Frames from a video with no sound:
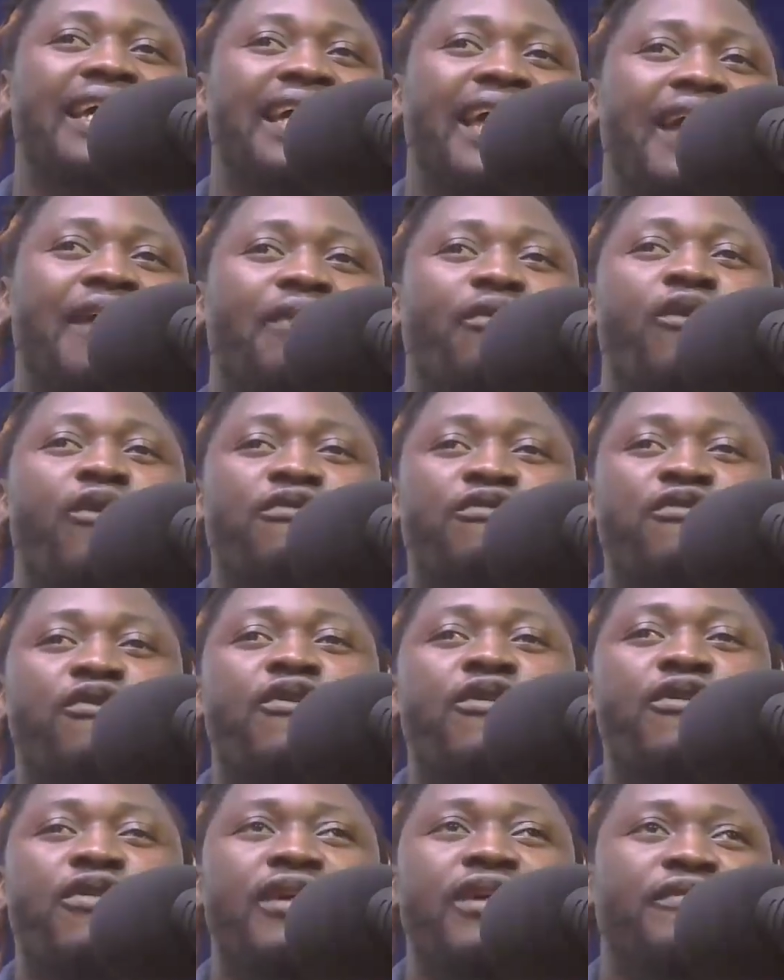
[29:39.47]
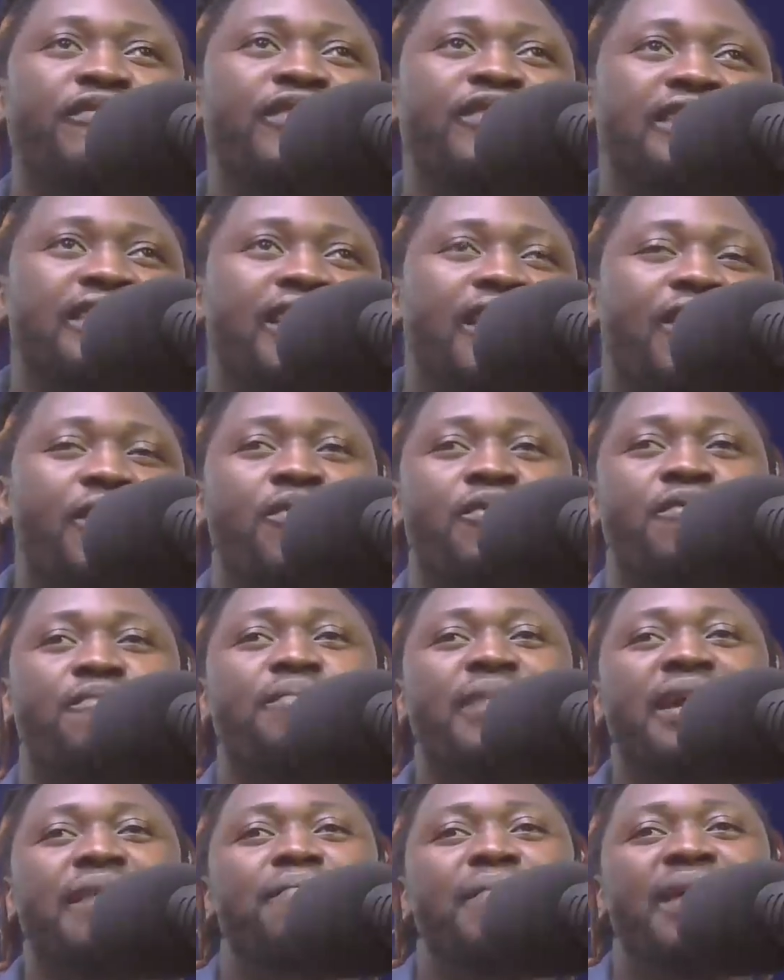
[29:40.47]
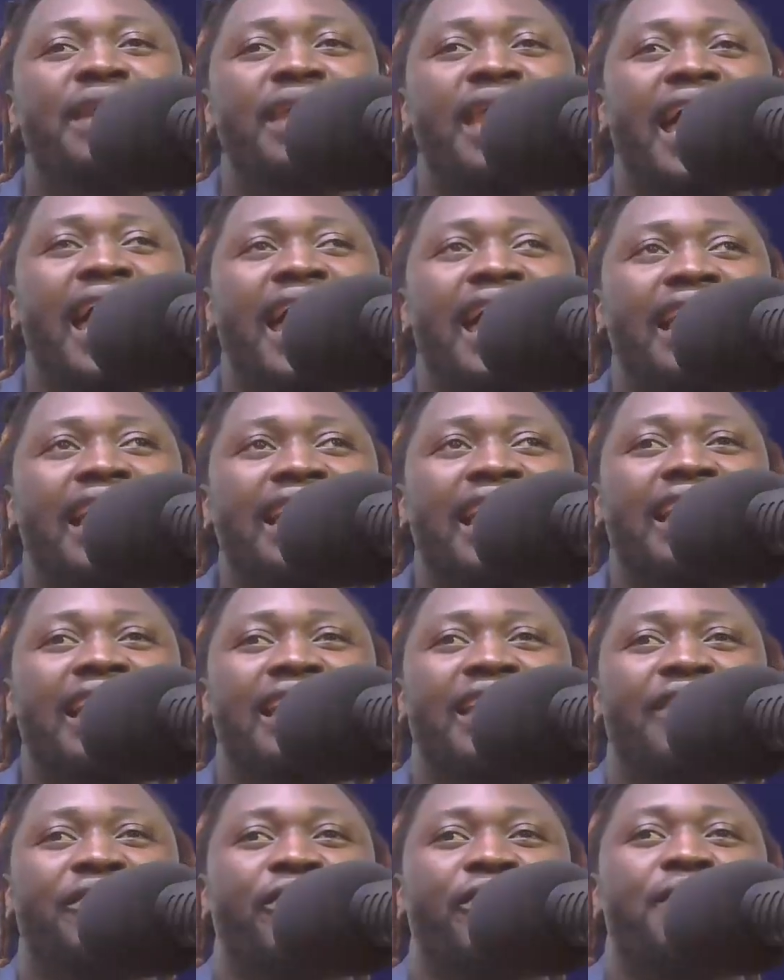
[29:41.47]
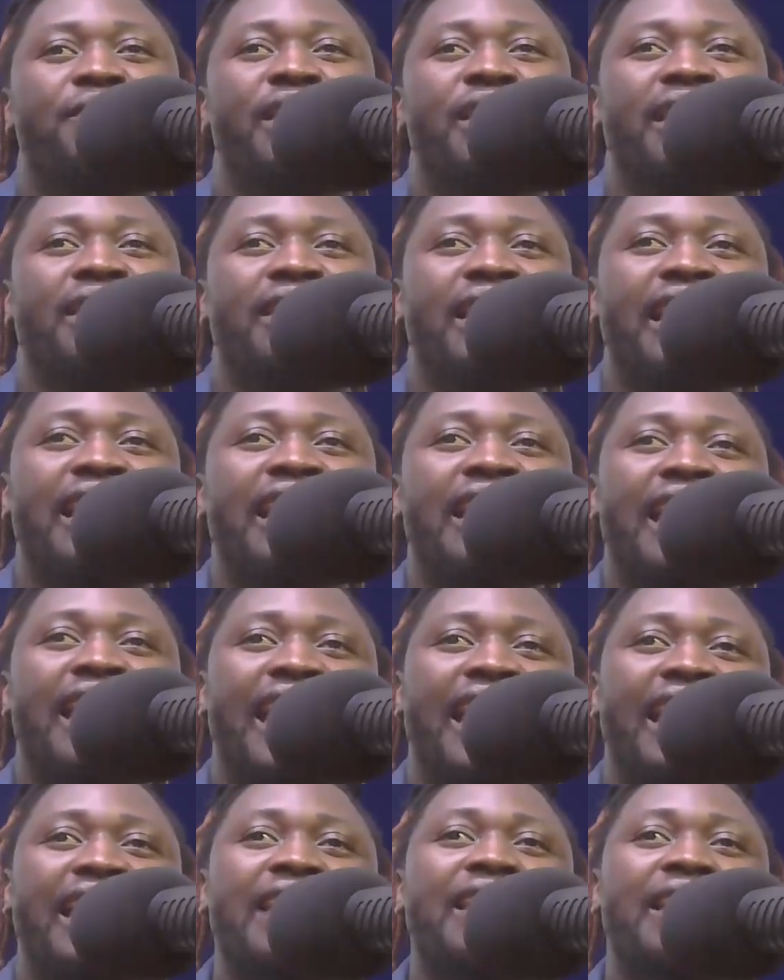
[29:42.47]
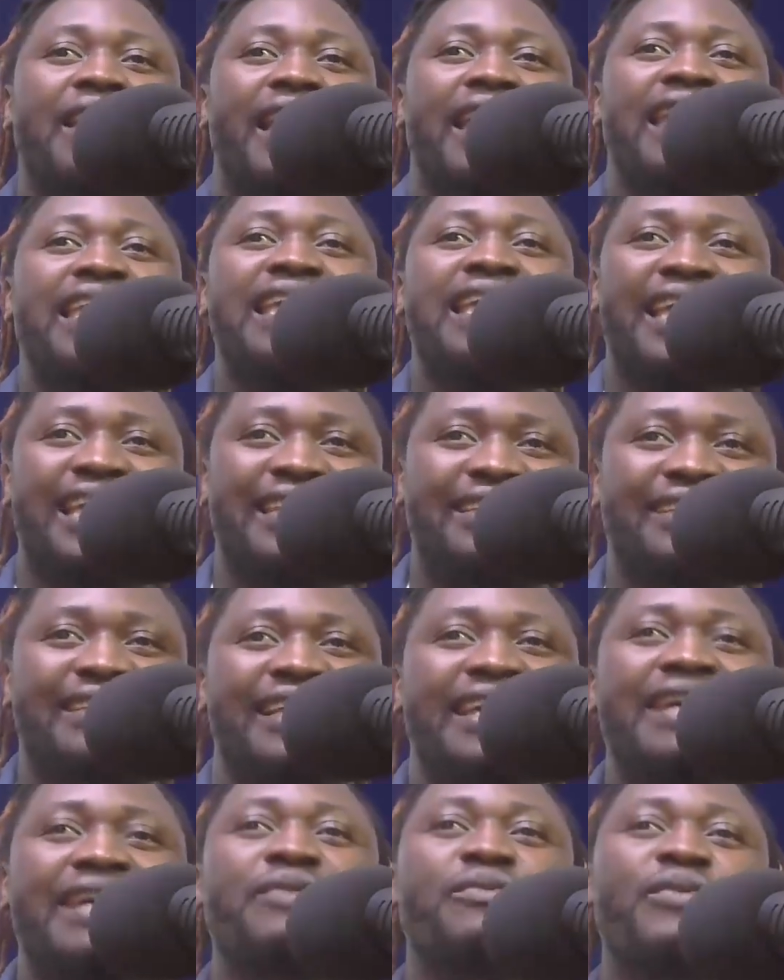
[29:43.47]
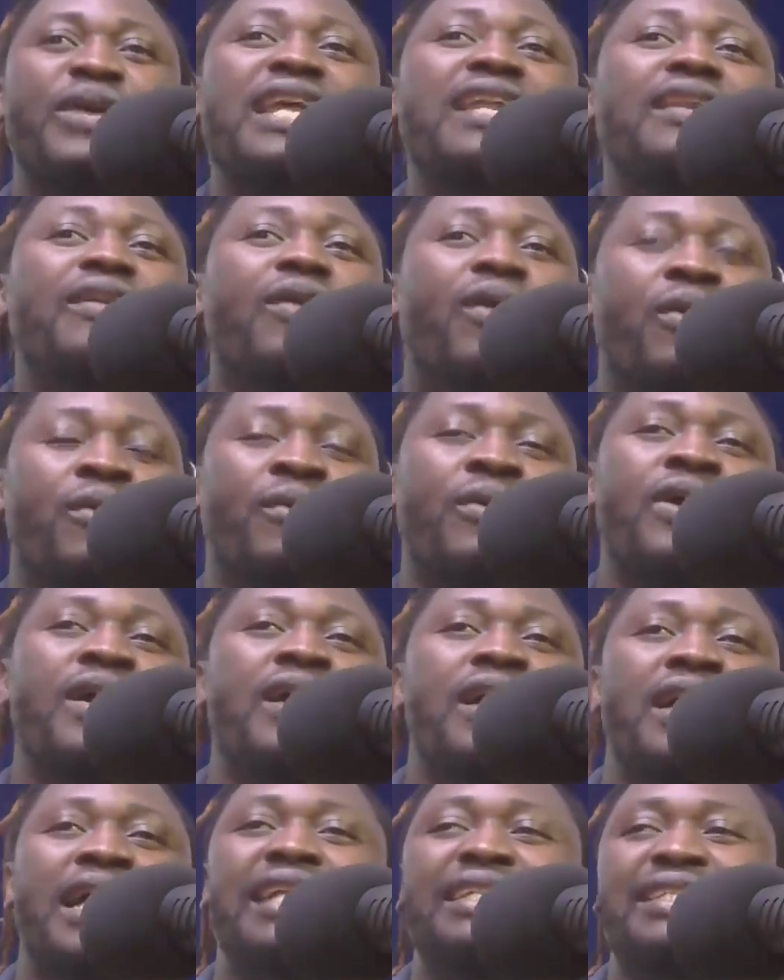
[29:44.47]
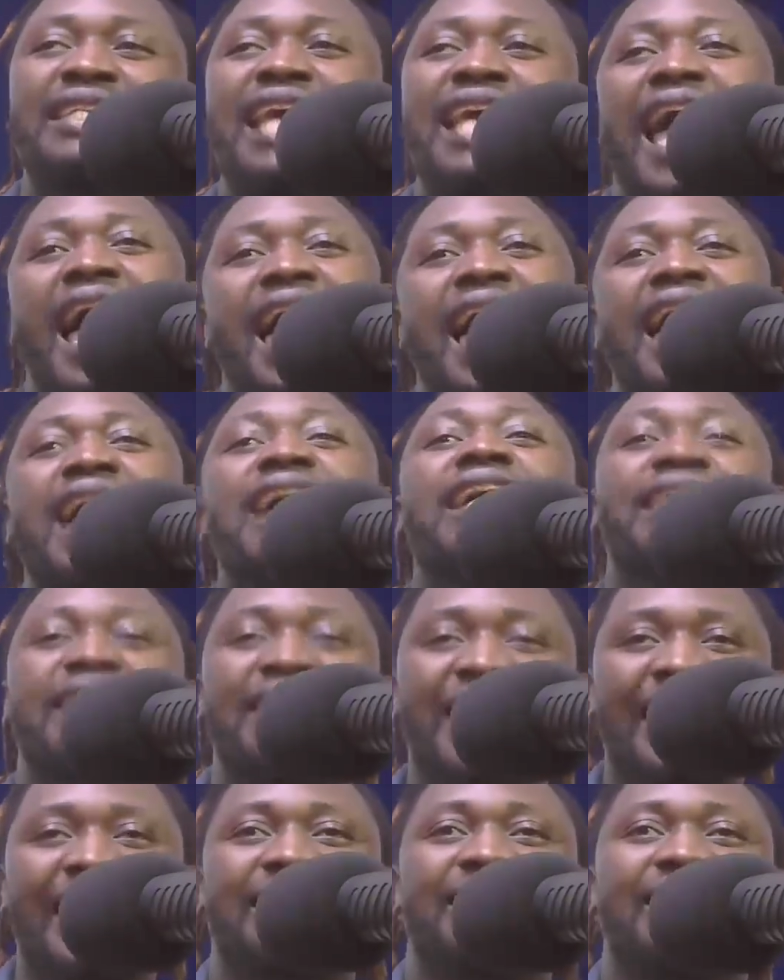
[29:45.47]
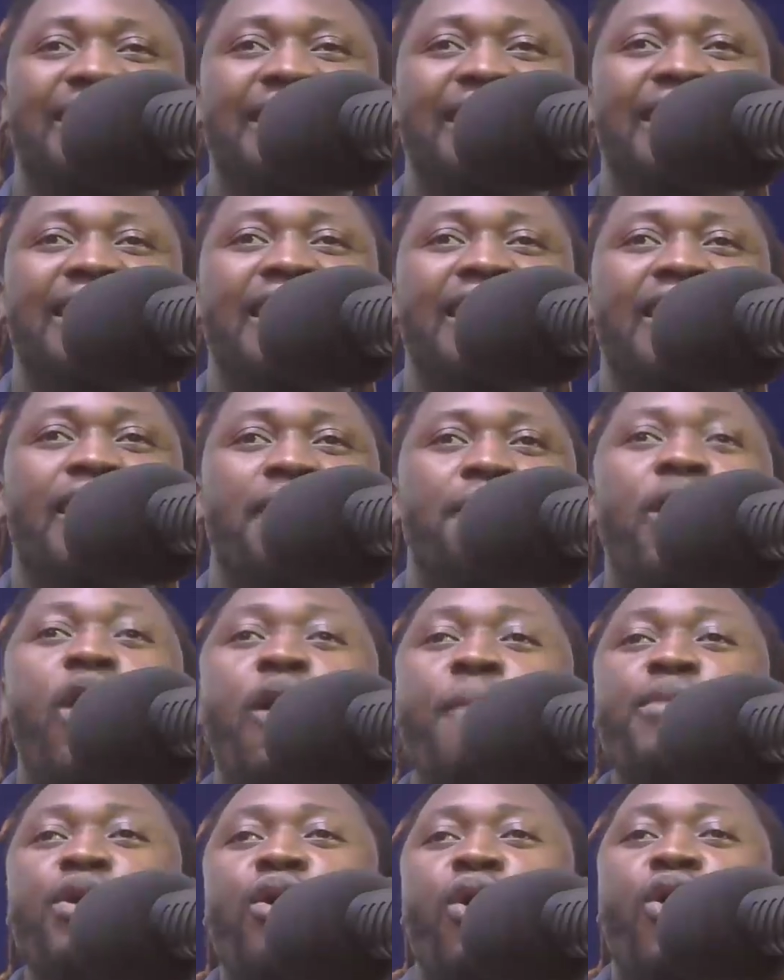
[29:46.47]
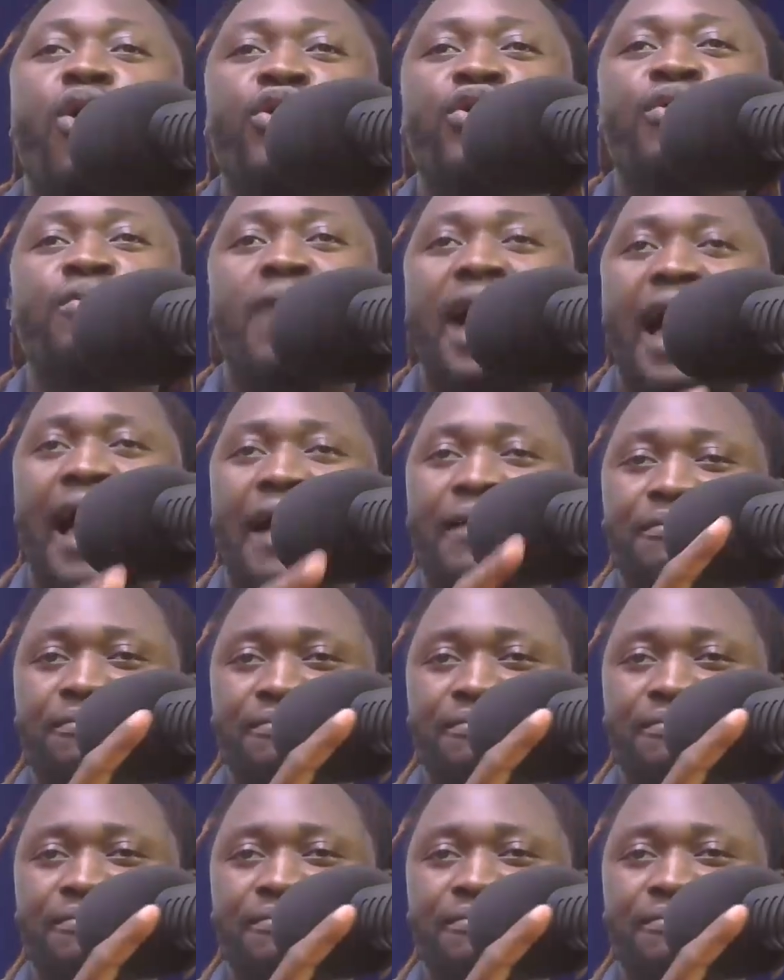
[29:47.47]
And kofo if he say oh me na ye shame and he can say we oh yes. But obi oho no ma.